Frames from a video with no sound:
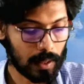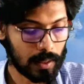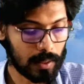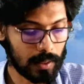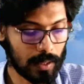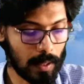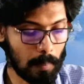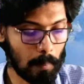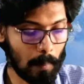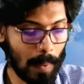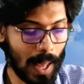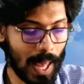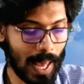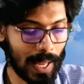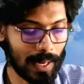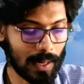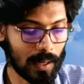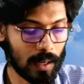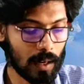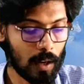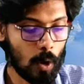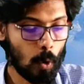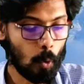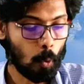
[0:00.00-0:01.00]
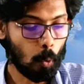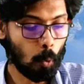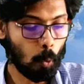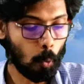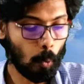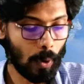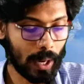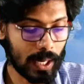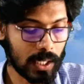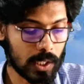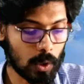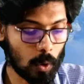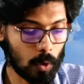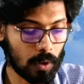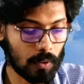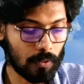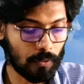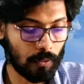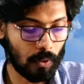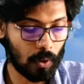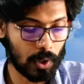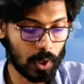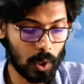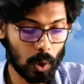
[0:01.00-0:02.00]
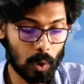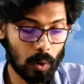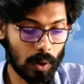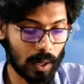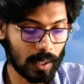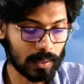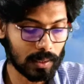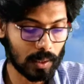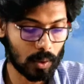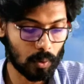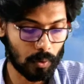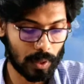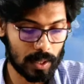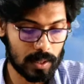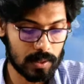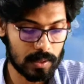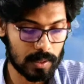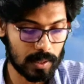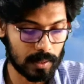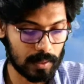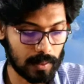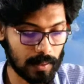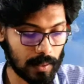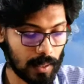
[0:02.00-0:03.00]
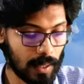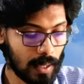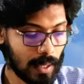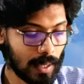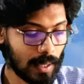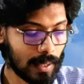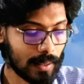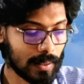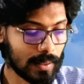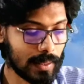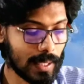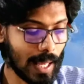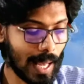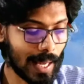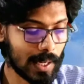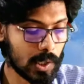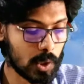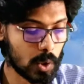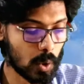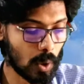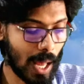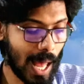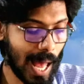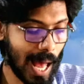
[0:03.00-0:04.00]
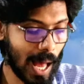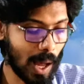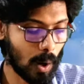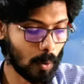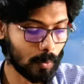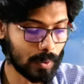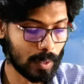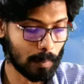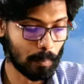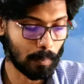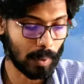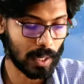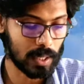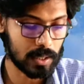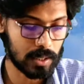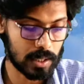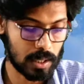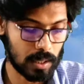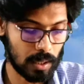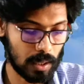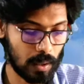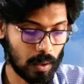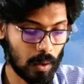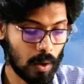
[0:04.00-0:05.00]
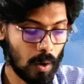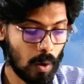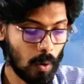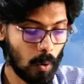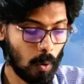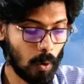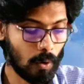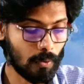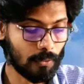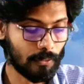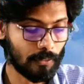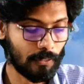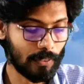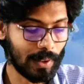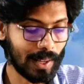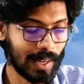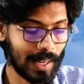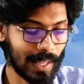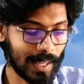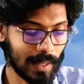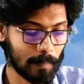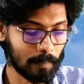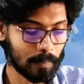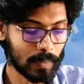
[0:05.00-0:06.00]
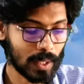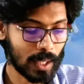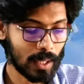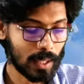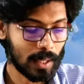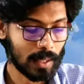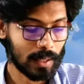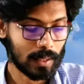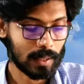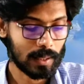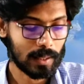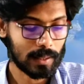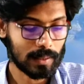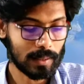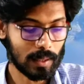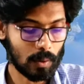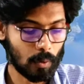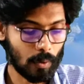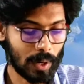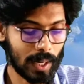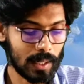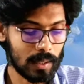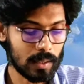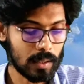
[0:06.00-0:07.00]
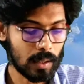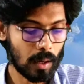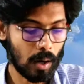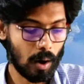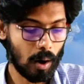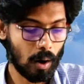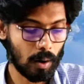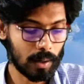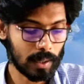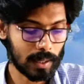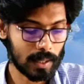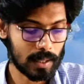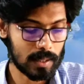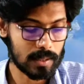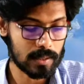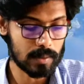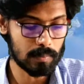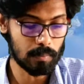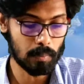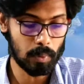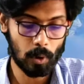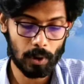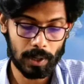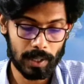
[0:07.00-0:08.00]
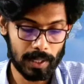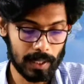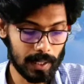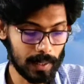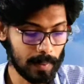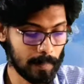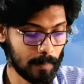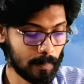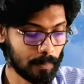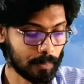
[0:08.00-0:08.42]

The man went out for no other reason than to have the pleasure of feeling the rain on his body.